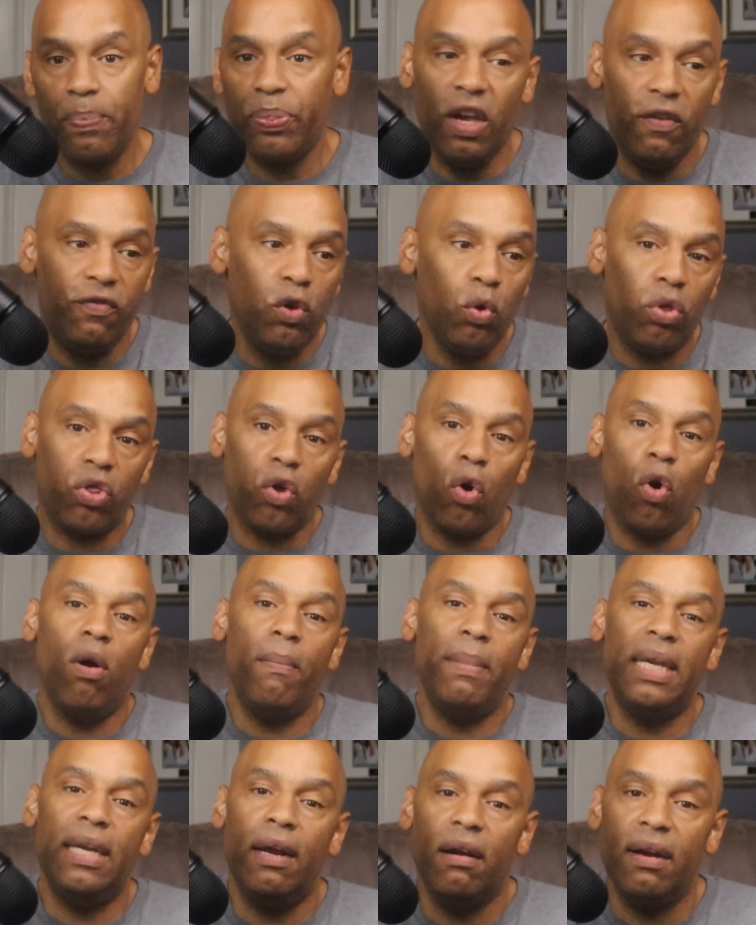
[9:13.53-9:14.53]
if you throw
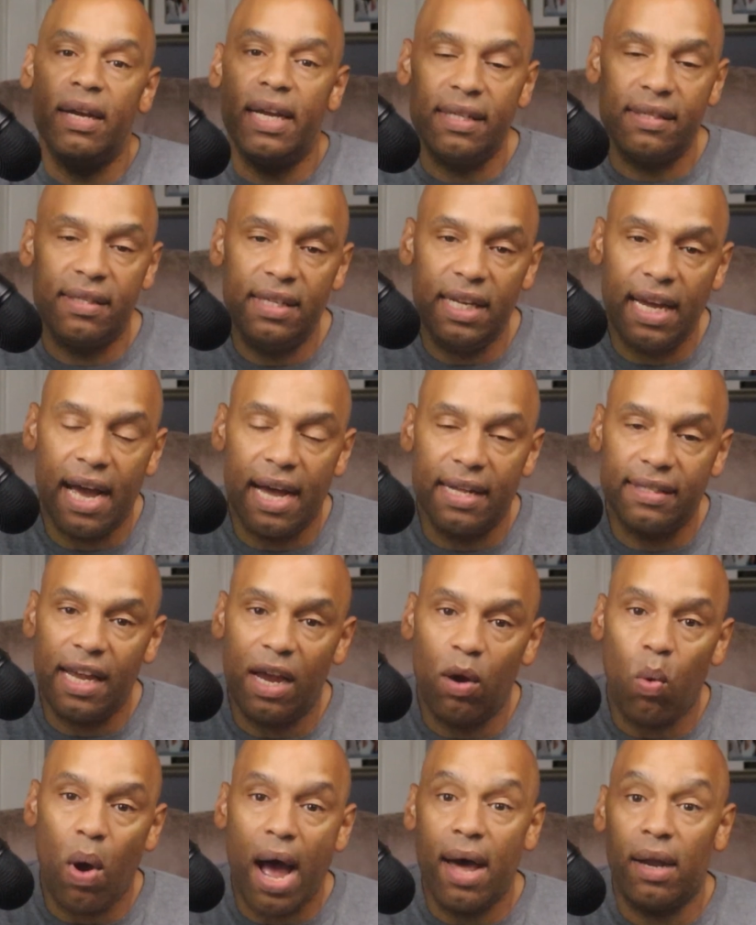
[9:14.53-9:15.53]
him in there against
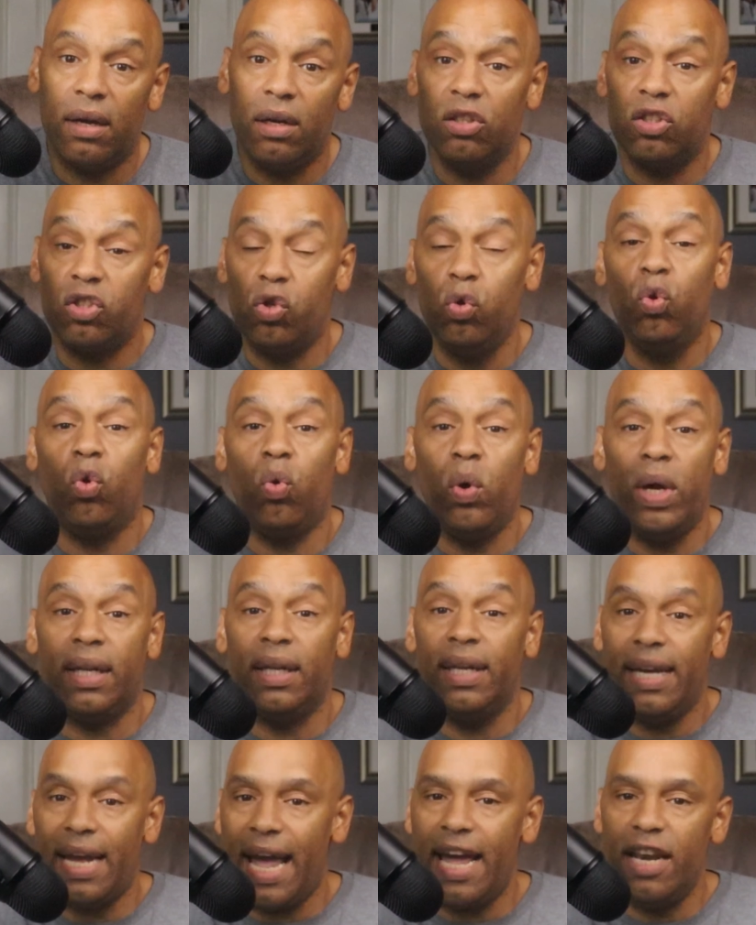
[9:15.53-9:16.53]
Deontay Wilder too
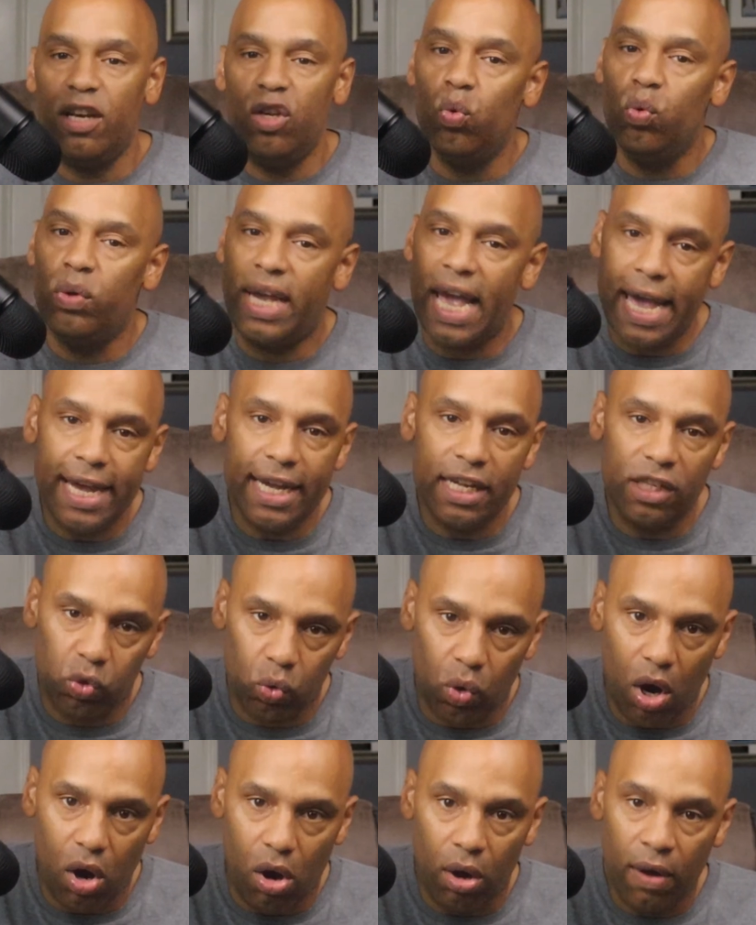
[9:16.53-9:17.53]
quickly and you gauge
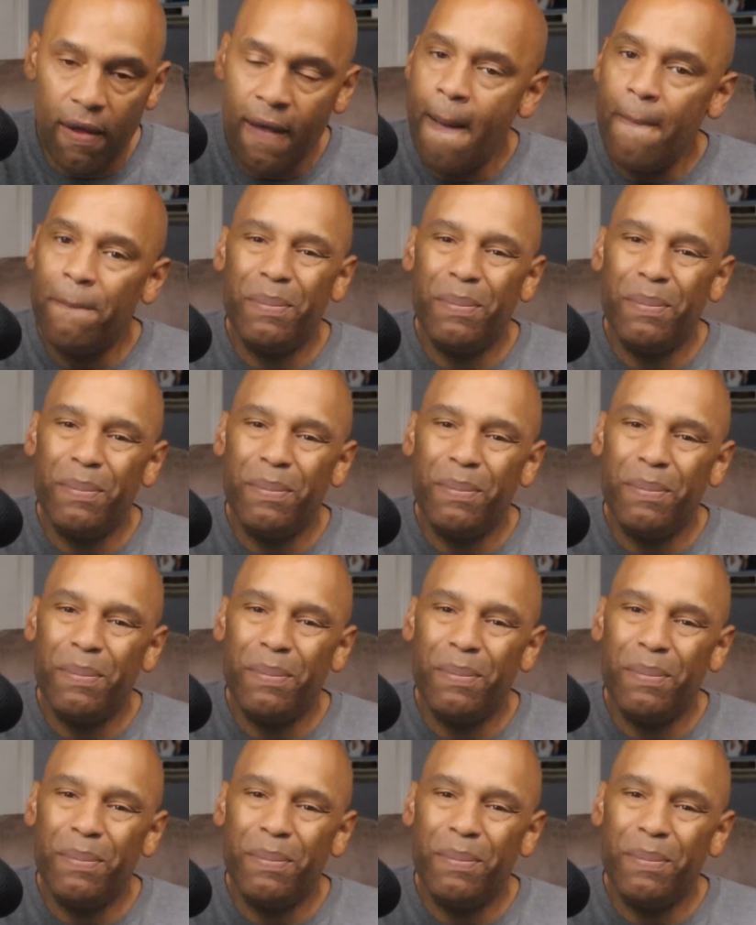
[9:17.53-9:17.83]
wrong.